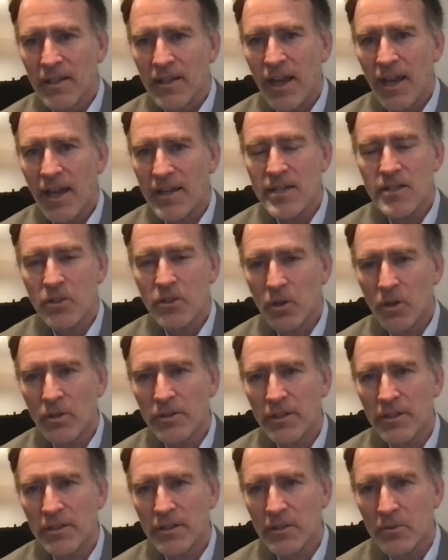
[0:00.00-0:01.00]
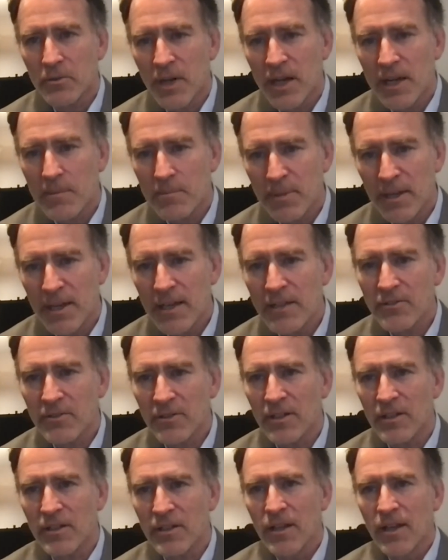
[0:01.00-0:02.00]
And he called it the Great Basin
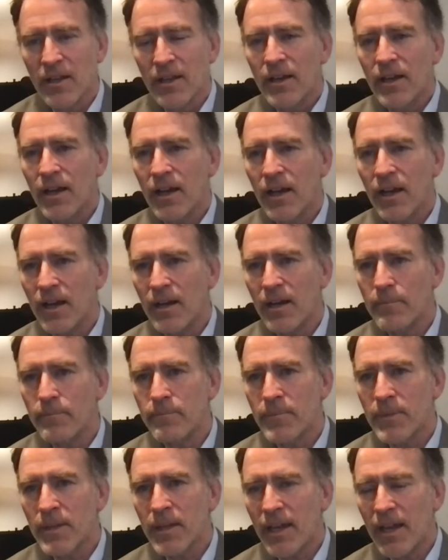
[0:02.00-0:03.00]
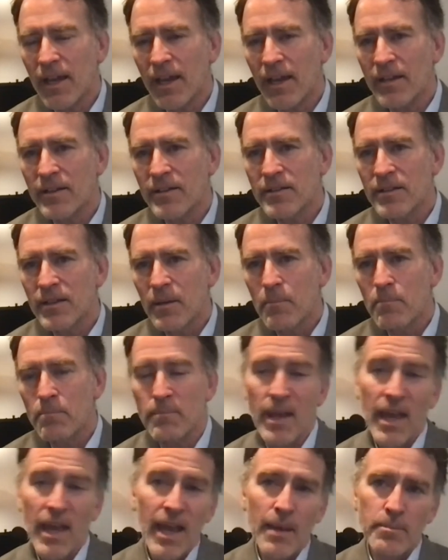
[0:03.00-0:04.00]
um, and
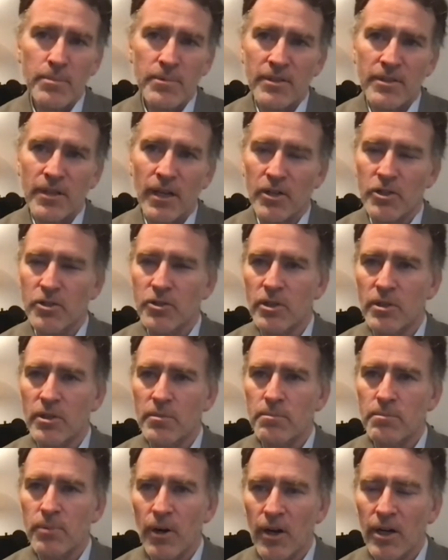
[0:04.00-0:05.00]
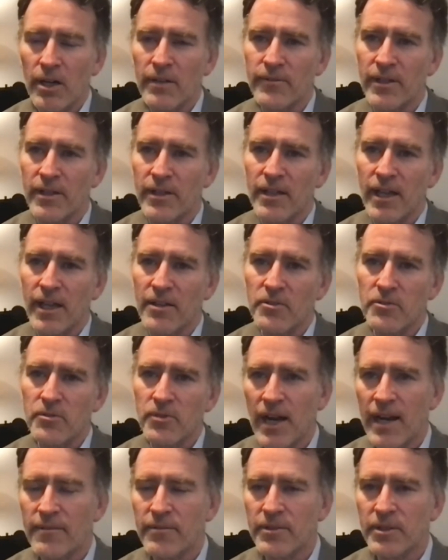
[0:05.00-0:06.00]
mapped a good part of it and
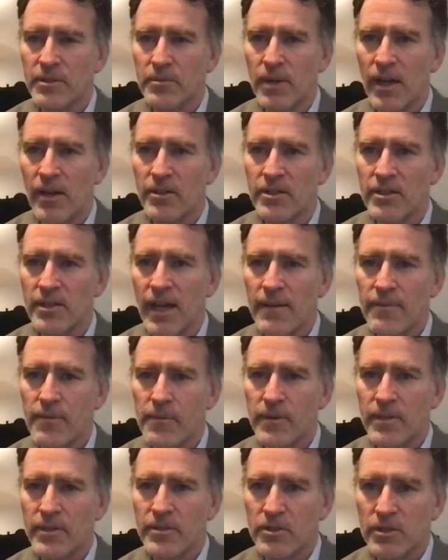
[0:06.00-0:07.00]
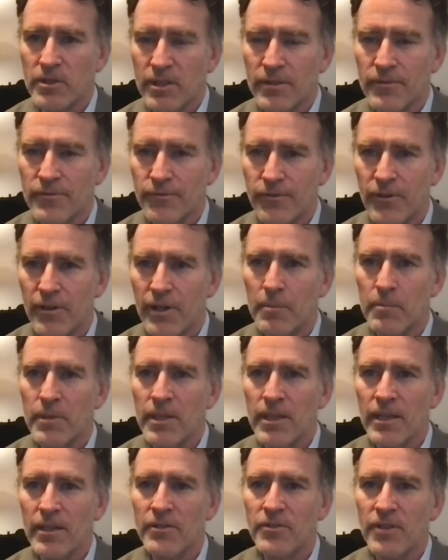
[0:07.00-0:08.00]
traveled around enough of it to confirm
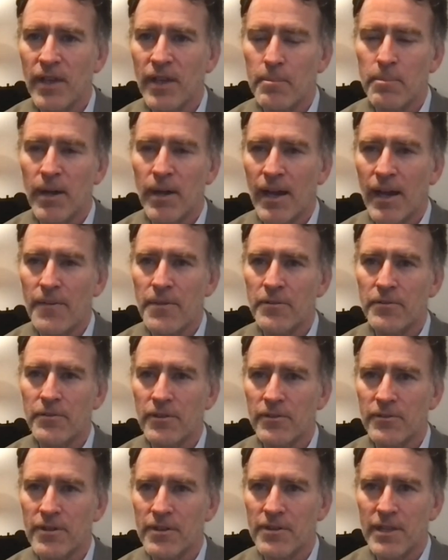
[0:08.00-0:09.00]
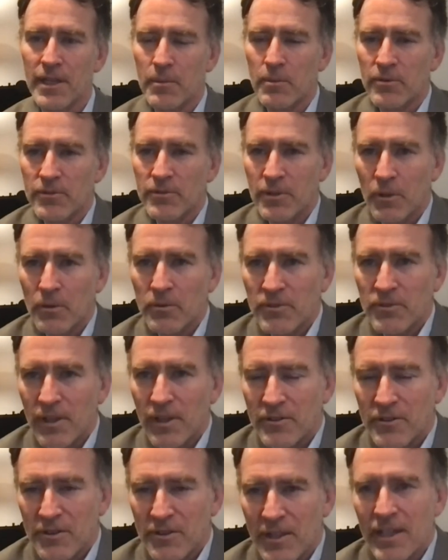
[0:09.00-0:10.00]
his hypothesis that there was no
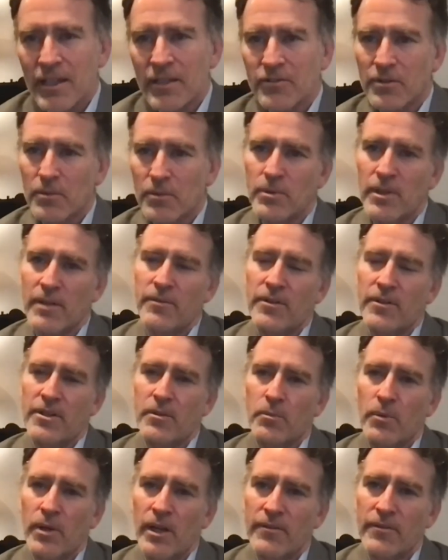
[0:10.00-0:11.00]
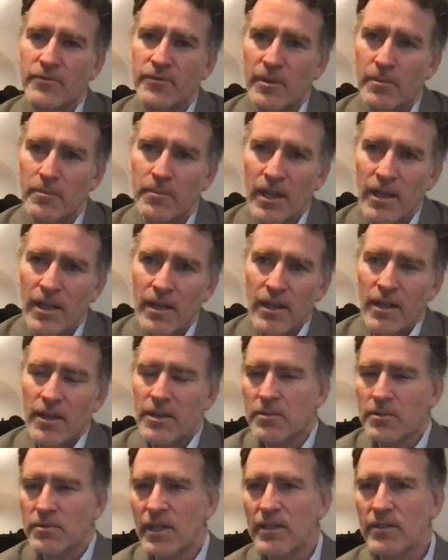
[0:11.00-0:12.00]
such thing as a river that went from
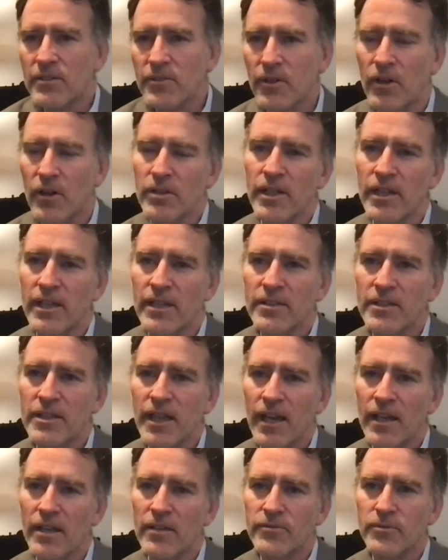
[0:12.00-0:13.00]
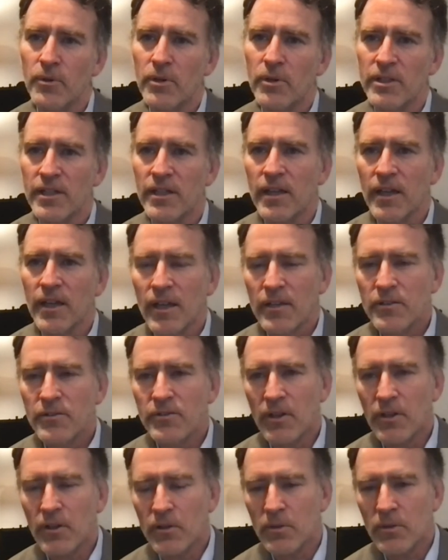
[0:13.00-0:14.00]
the Great Salt Lake to California.
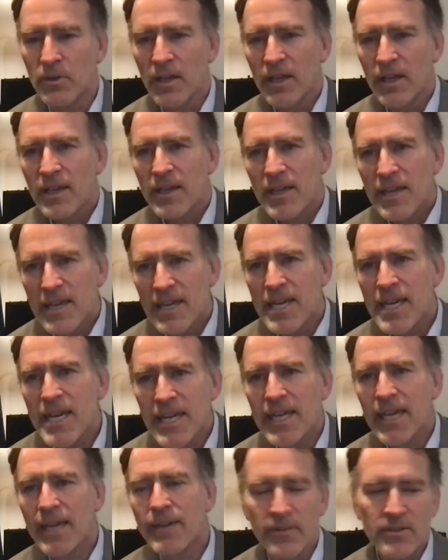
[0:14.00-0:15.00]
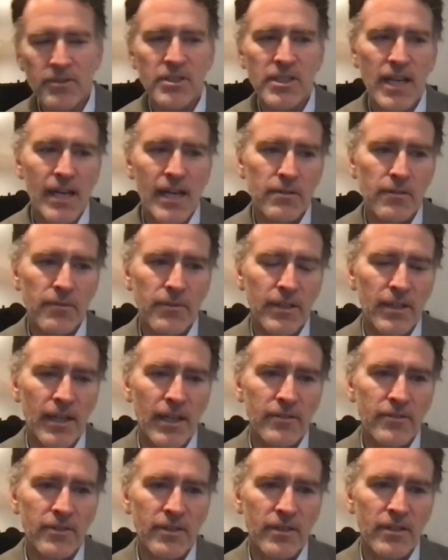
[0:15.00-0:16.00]
So he gave a geography
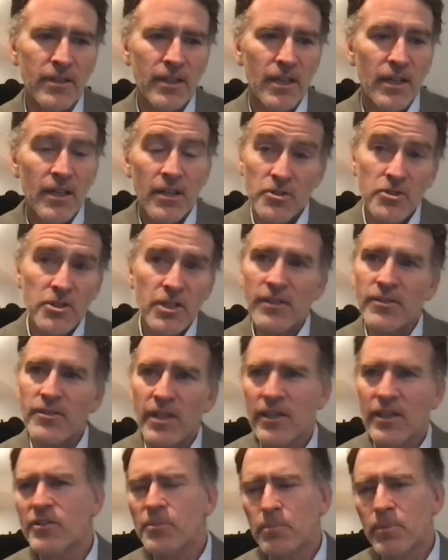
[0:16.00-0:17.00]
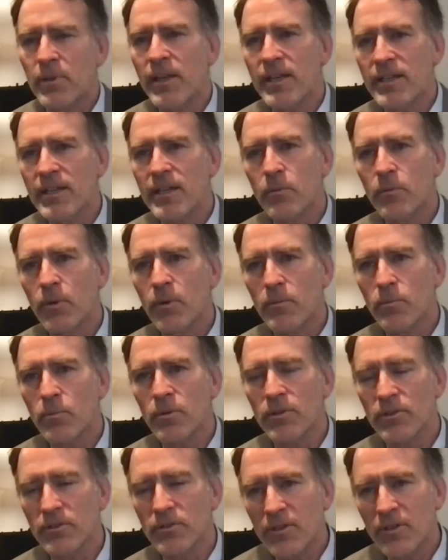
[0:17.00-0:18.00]
lesson just explaining what
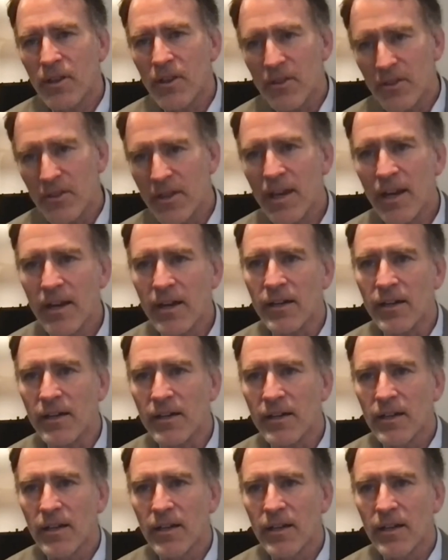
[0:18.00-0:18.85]
was there.